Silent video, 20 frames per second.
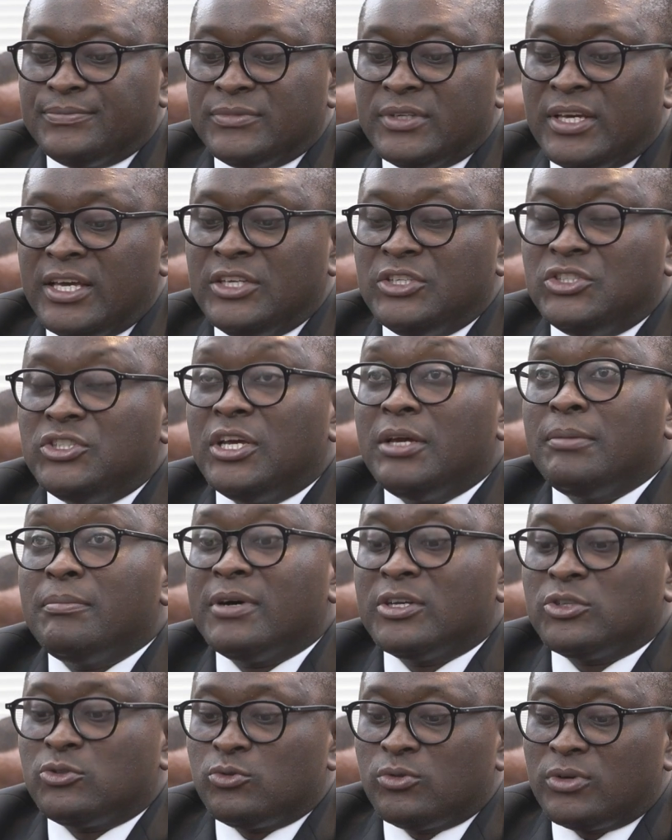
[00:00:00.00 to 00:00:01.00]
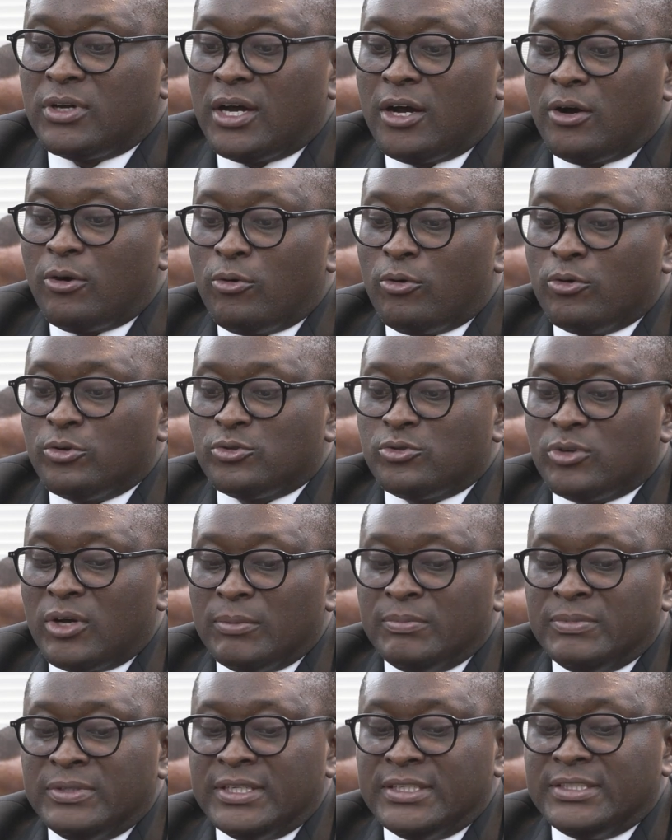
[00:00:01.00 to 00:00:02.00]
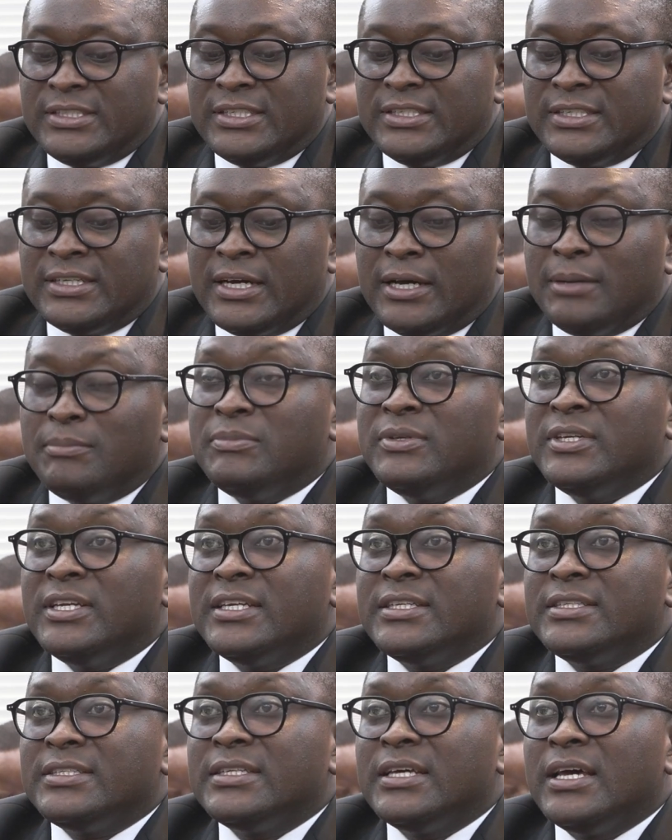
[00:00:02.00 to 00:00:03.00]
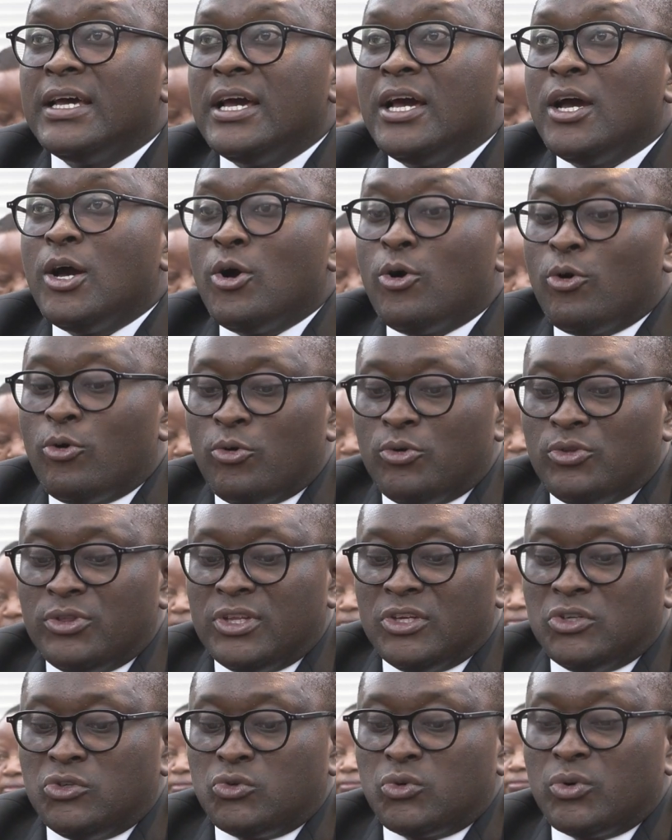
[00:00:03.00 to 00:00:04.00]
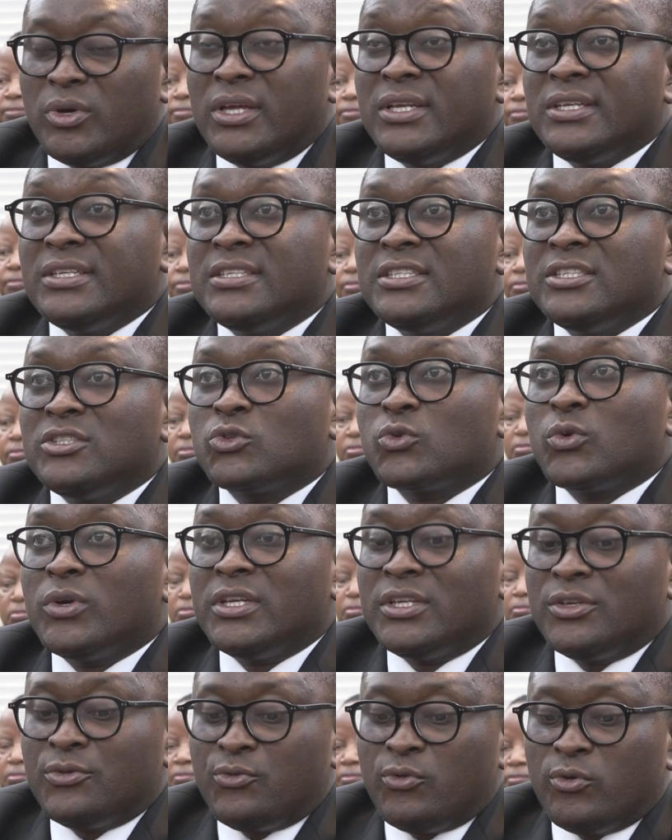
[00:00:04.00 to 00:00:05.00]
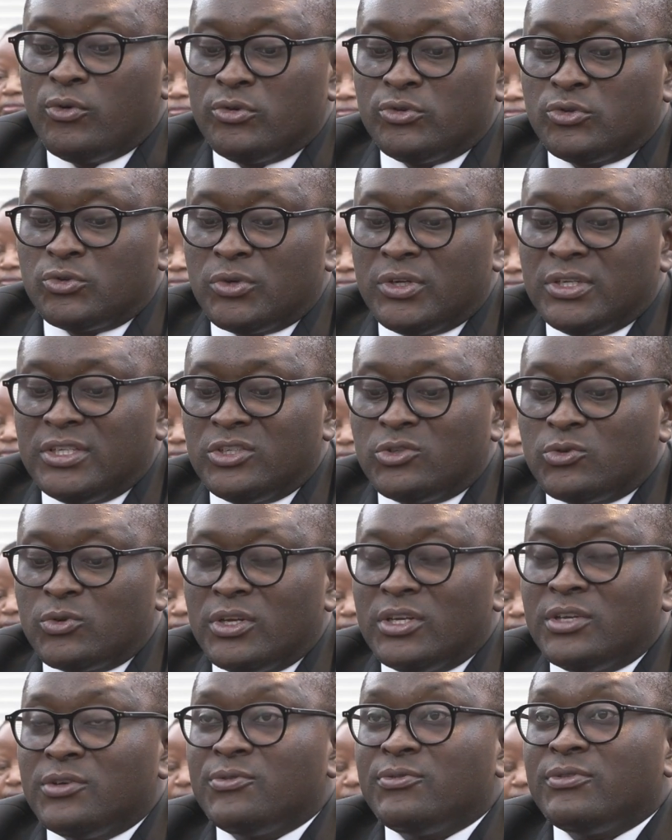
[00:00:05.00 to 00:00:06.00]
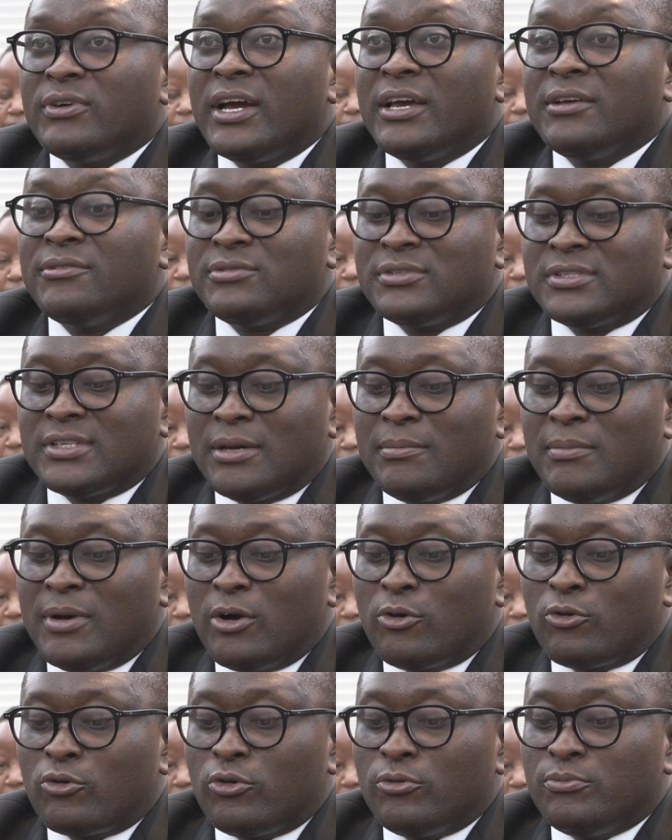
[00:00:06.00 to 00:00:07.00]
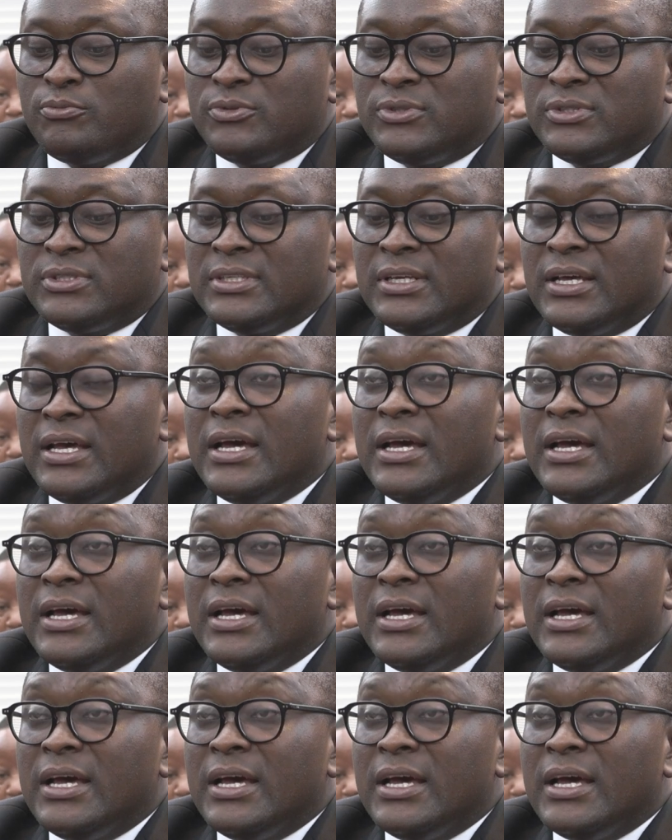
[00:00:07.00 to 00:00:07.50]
A.J. Masuka, also updated Cabinet on the 2024-2025 summer crops